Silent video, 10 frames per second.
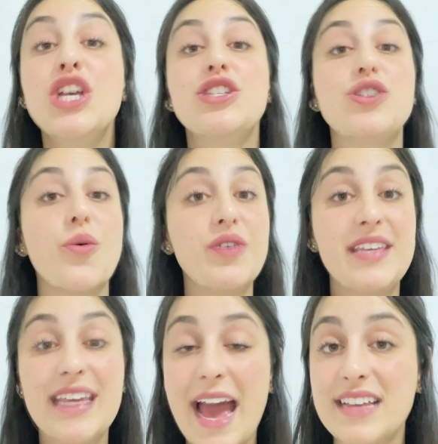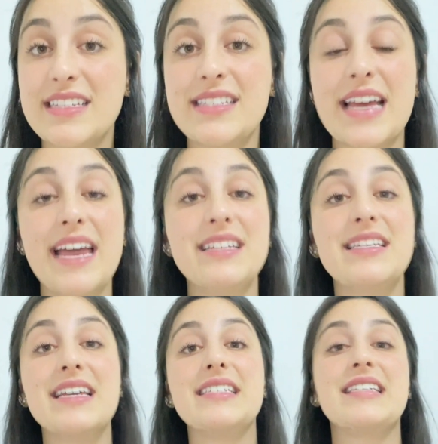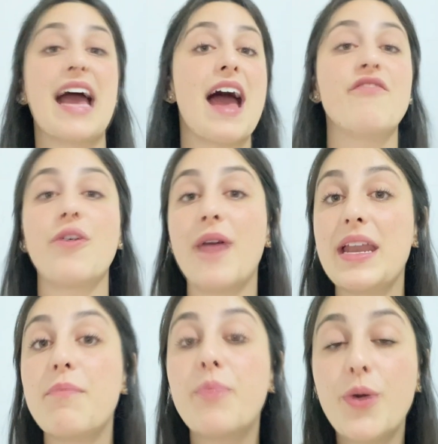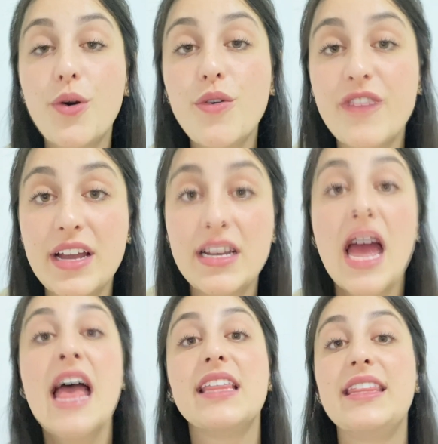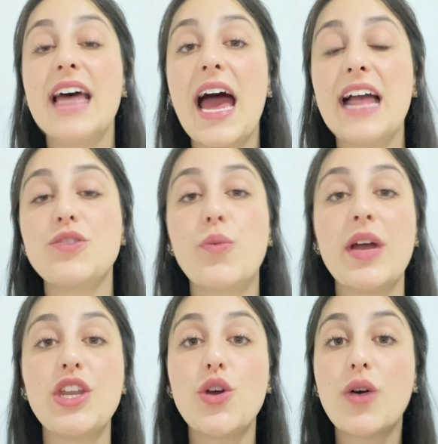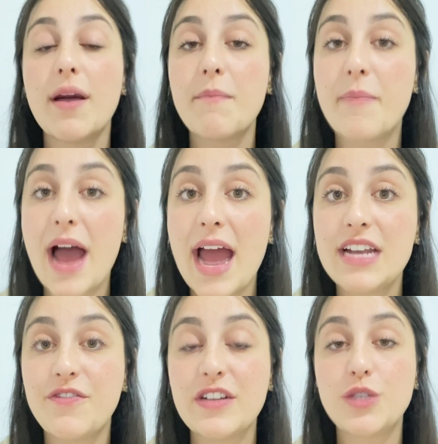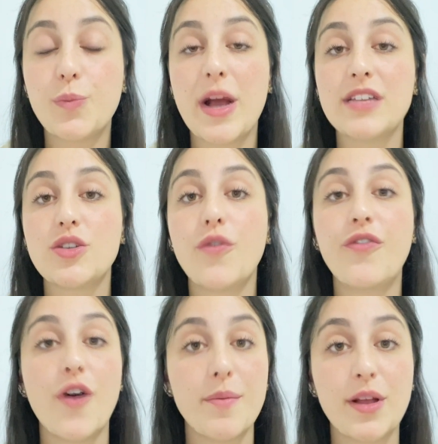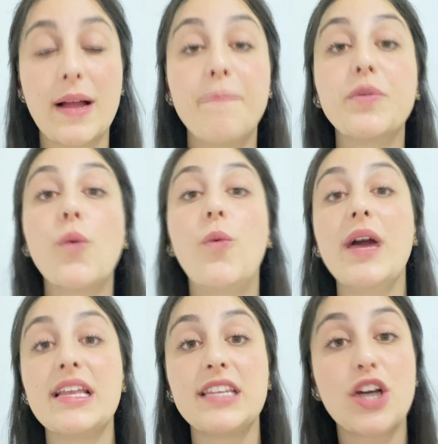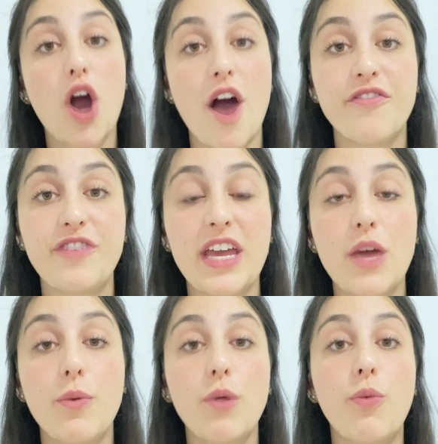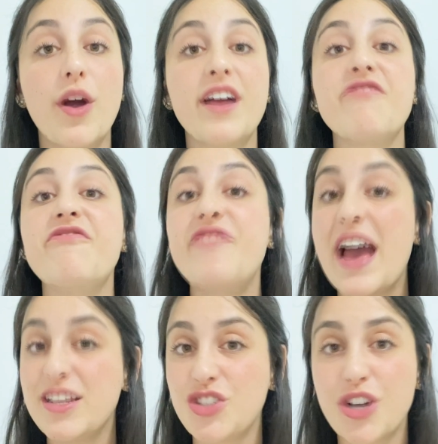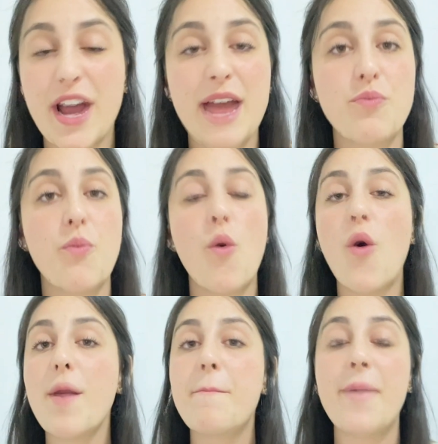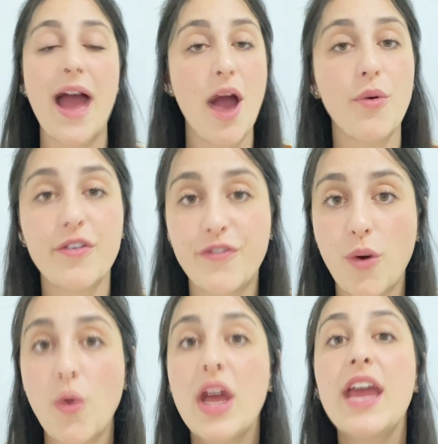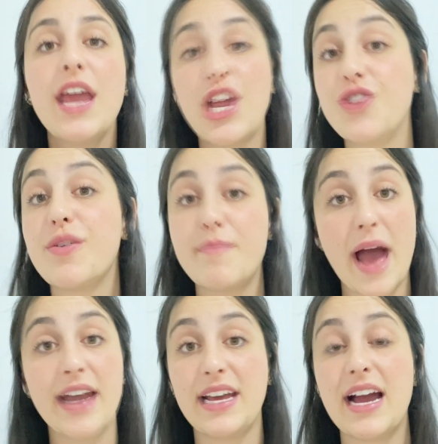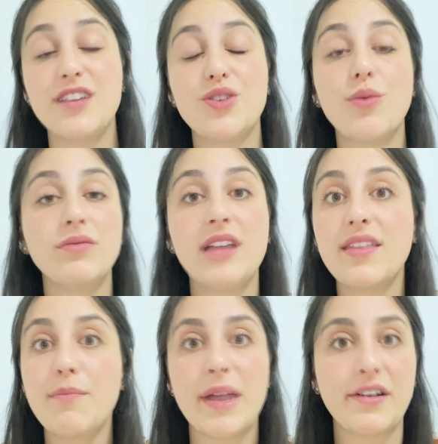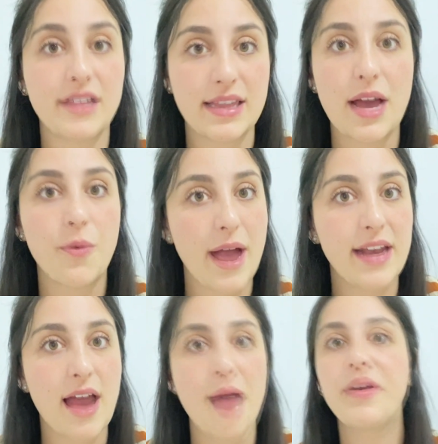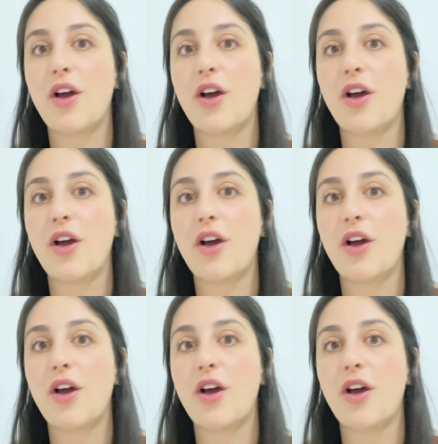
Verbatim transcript: So yes, the scientists have already proven that when you combine a FitSpresso formula with coffee, it will work faster and more powerful in your body, guys. So nothing better than that, right? I'm a